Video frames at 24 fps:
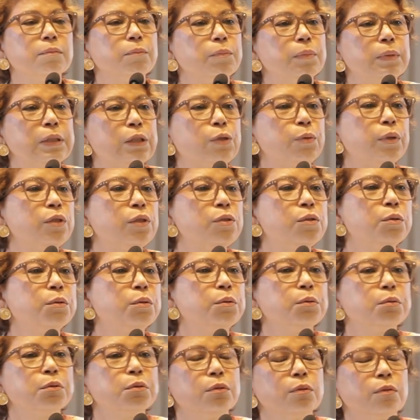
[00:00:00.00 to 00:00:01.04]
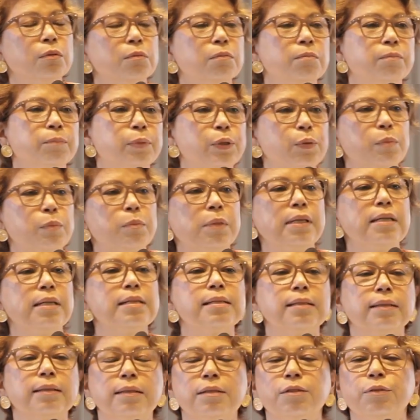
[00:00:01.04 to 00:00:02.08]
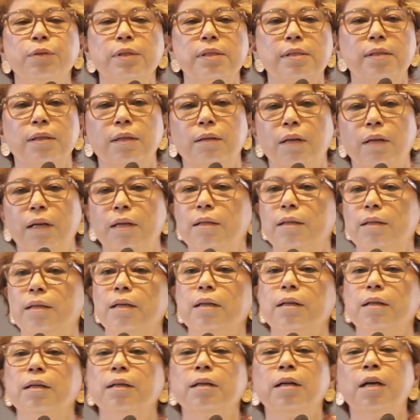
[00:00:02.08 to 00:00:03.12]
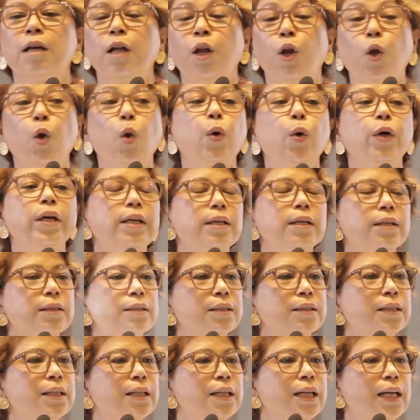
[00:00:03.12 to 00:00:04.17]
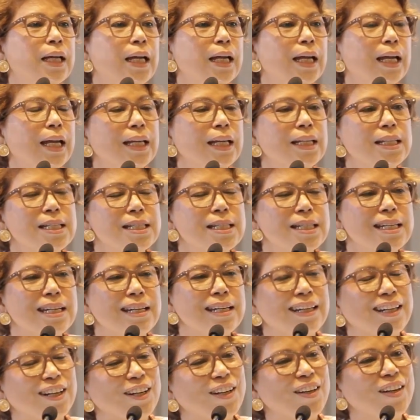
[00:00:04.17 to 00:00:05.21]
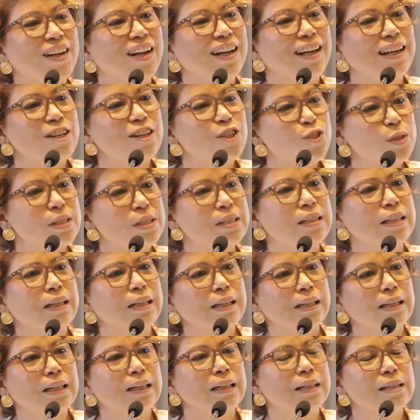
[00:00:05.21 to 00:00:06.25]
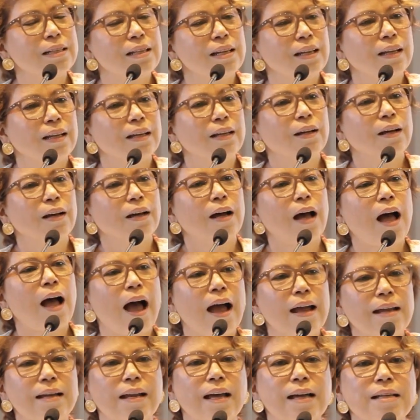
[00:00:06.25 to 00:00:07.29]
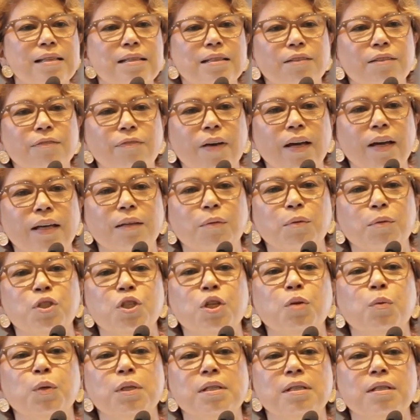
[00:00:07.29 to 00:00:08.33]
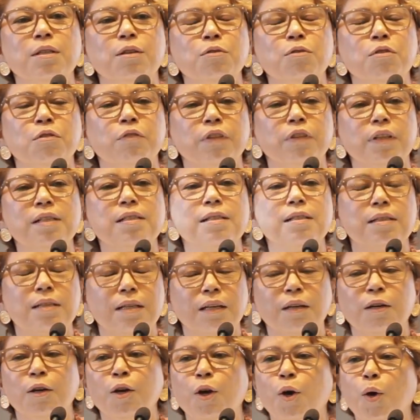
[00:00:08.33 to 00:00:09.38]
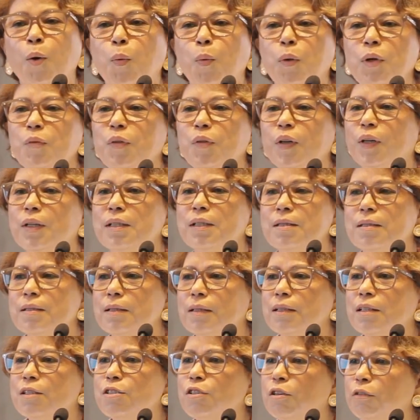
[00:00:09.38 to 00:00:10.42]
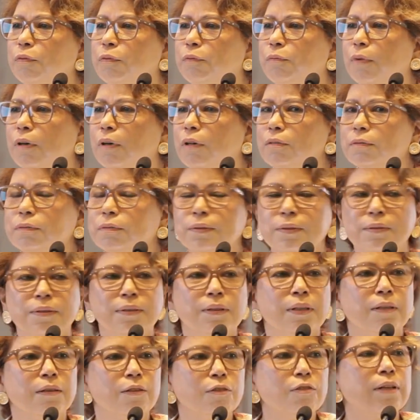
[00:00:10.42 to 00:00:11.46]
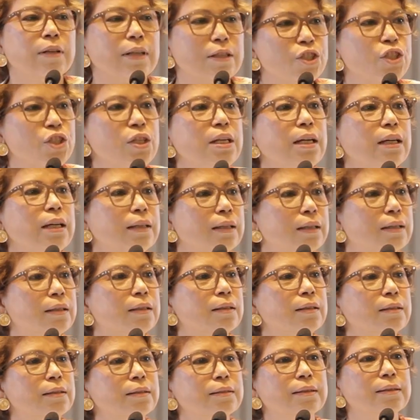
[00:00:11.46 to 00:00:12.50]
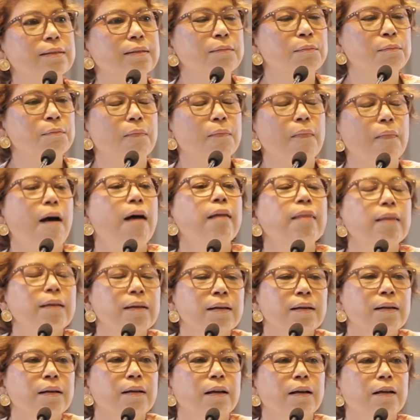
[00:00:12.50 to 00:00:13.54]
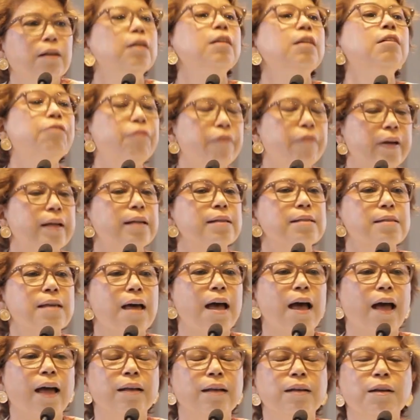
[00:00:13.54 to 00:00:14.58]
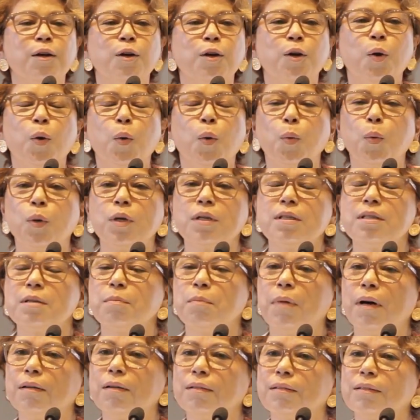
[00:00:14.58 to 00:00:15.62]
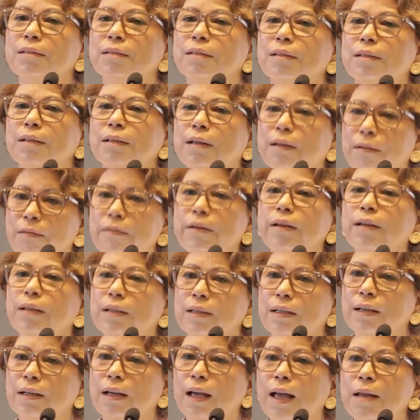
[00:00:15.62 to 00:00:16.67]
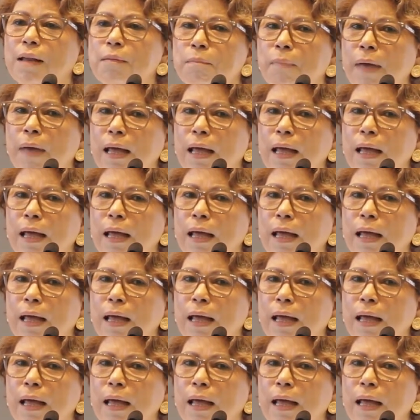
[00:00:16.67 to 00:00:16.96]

between two, between Melissa Idris and, and a young lawyer, and she, interestingly, highlighted the fact that when she was in university, one of the concerns of, of you know, that she and her other girlfriends had was about career and